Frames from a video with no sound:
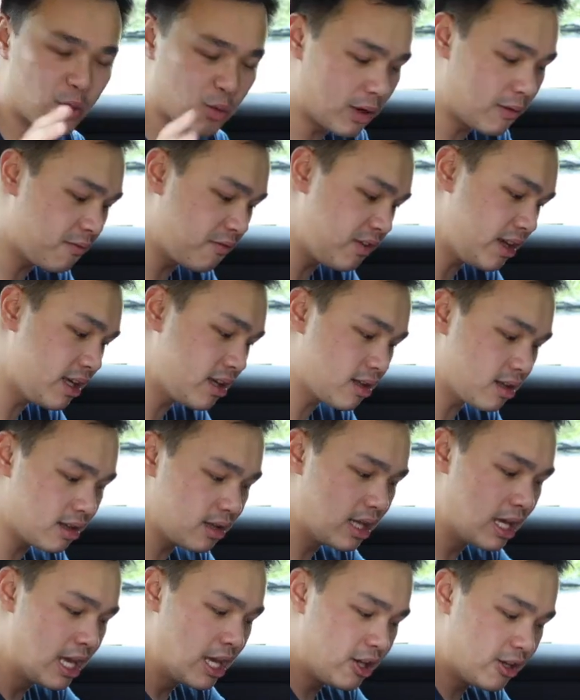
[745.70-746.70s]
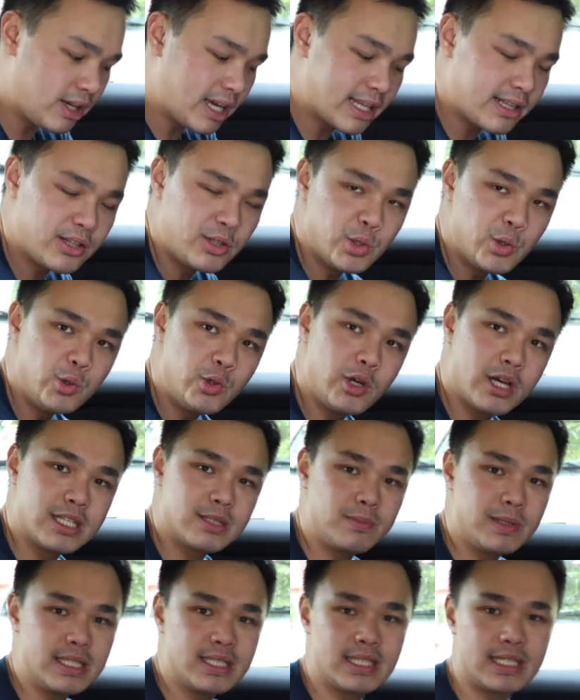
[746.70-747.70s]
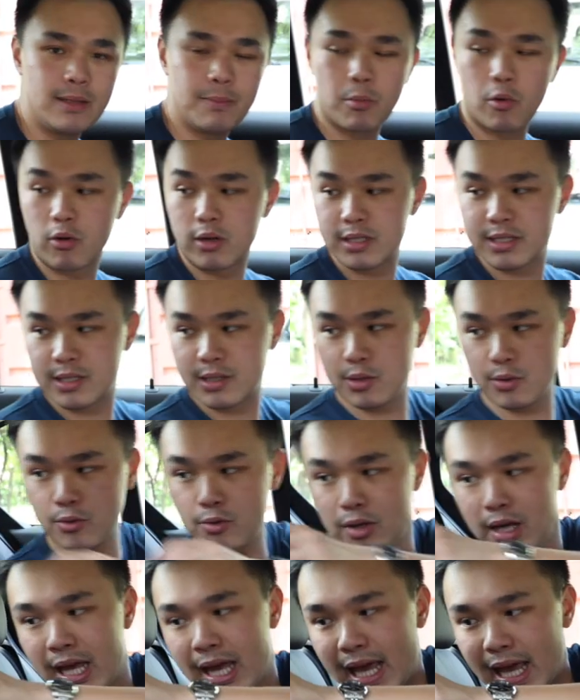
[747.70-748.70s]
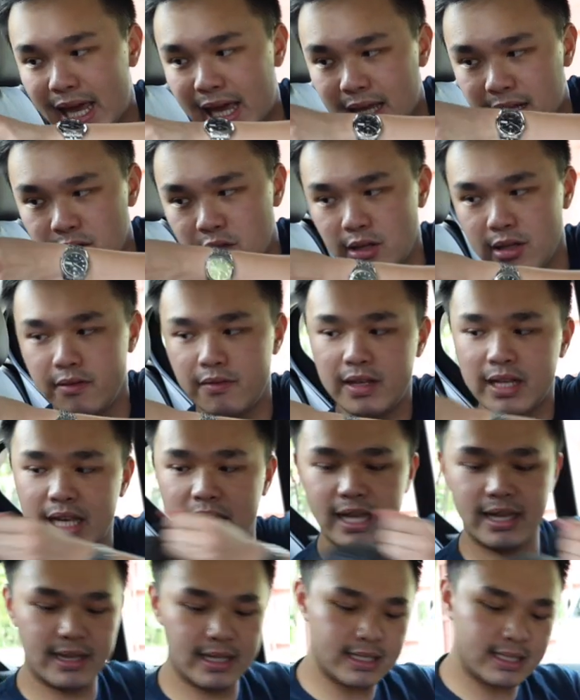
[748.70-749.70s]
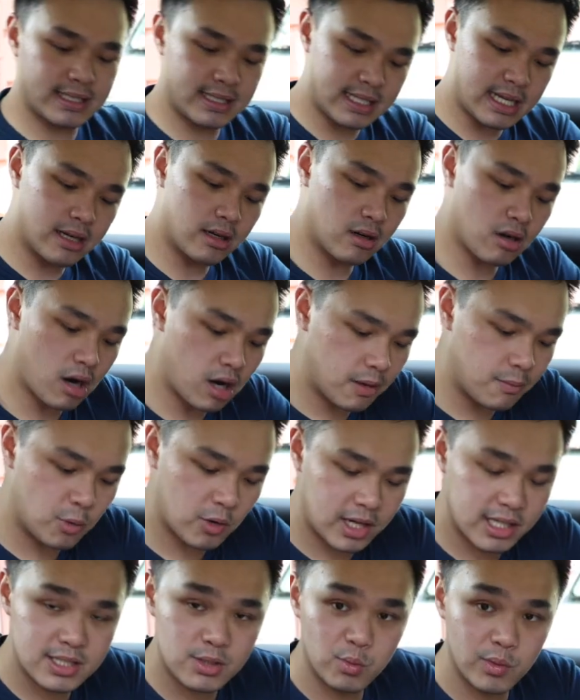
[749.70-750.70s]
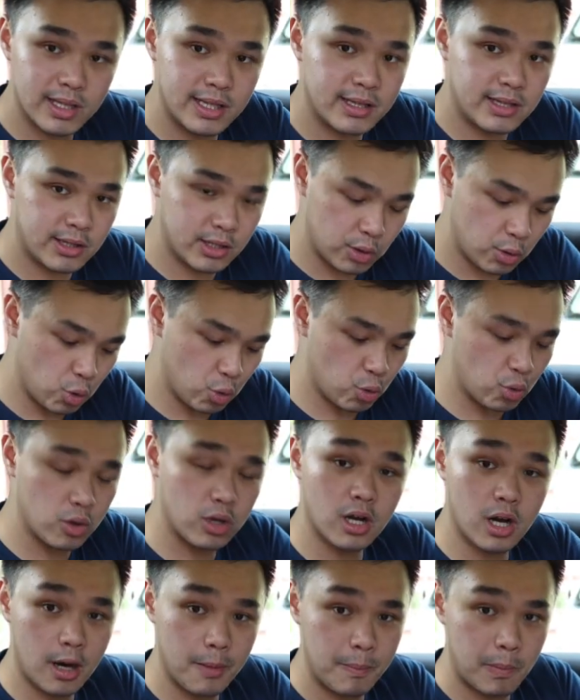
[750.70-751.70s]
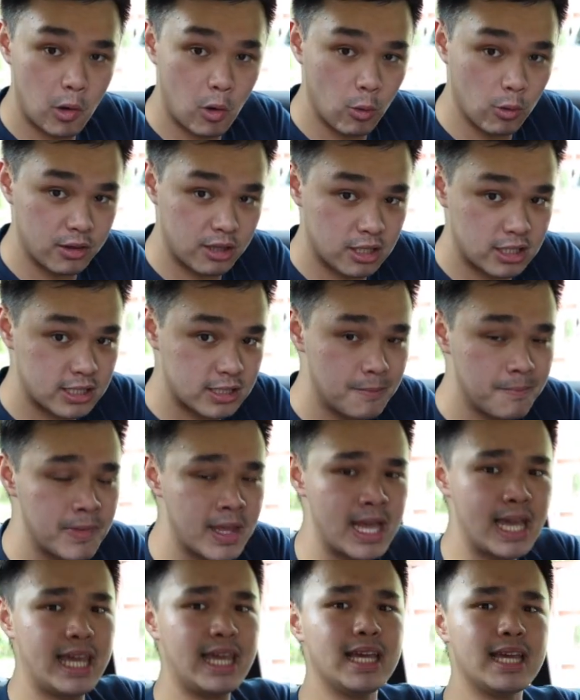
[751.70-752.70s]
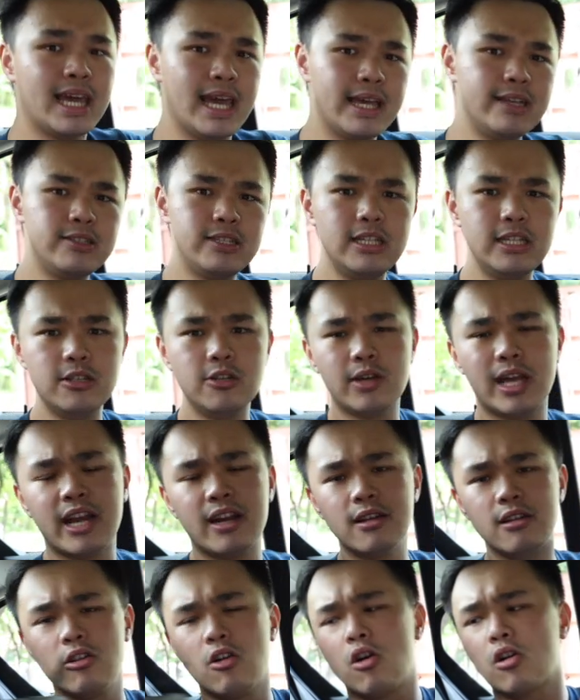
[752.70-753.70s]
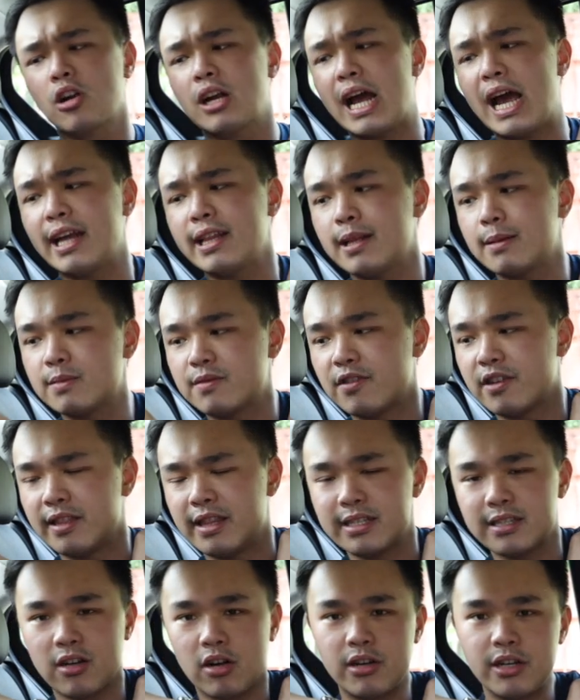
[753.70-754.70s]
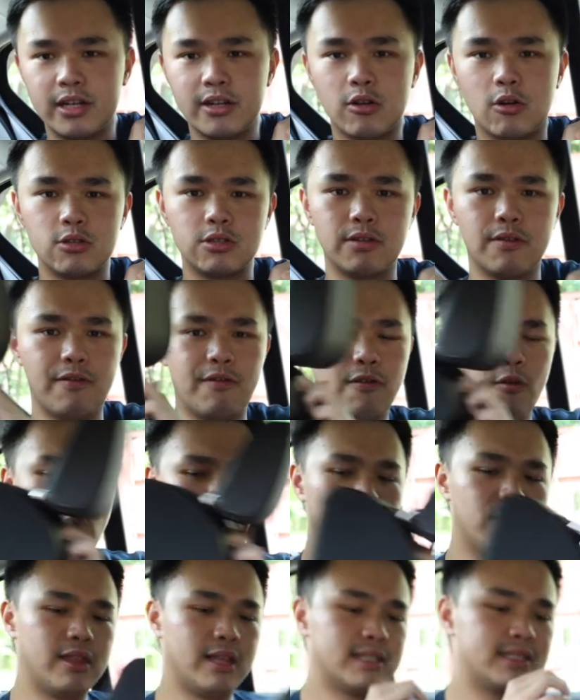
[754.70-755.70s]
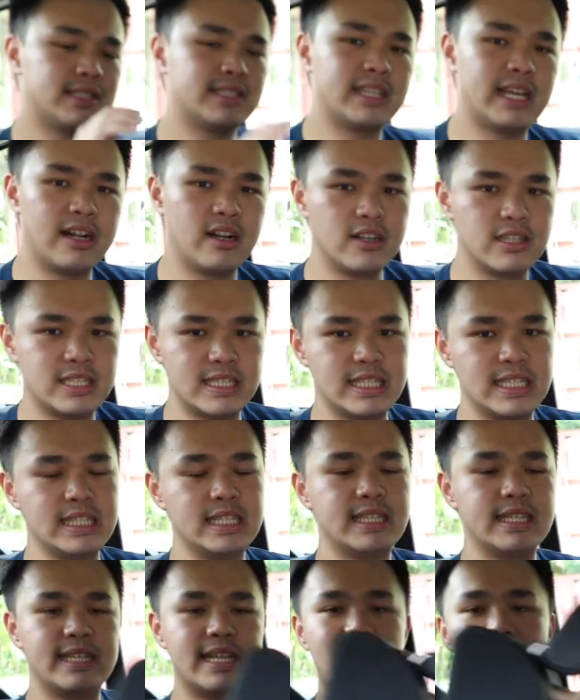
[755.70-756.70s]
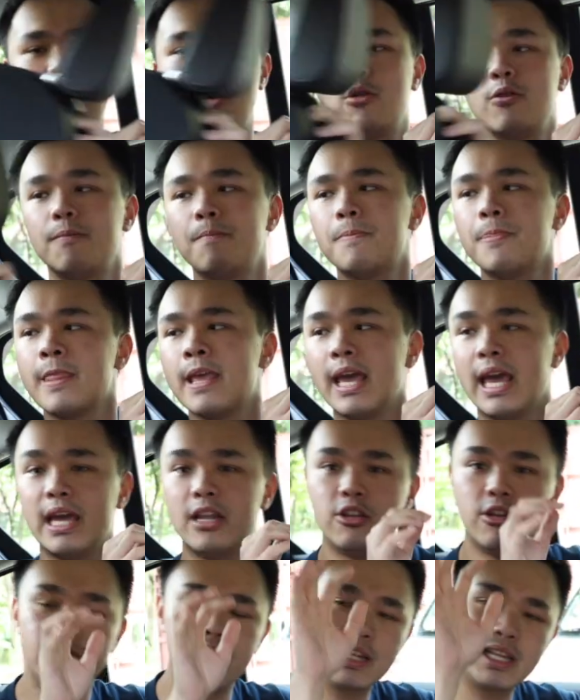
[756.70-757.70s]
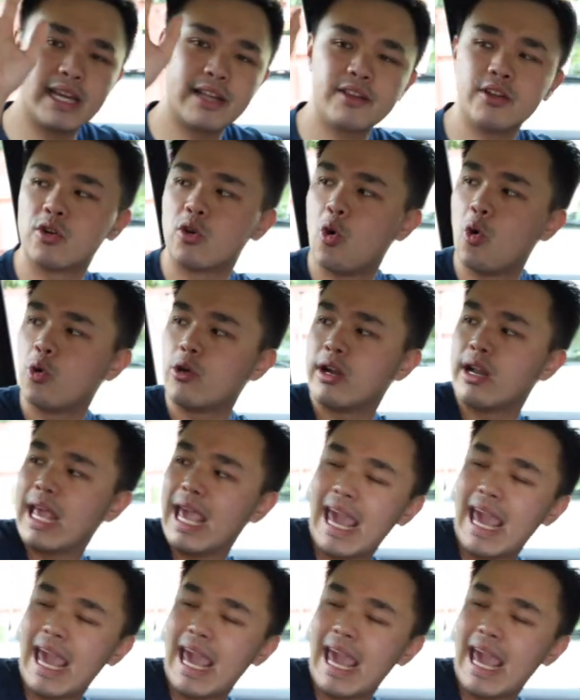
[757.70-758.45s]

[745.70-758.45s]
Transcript: equipped vehicle. You get 2 USB-C ports too, and you even get this center armrest with 2 cup holders. In case you need to carry longer items for this car, you can also fold this center seat down, and you even get your own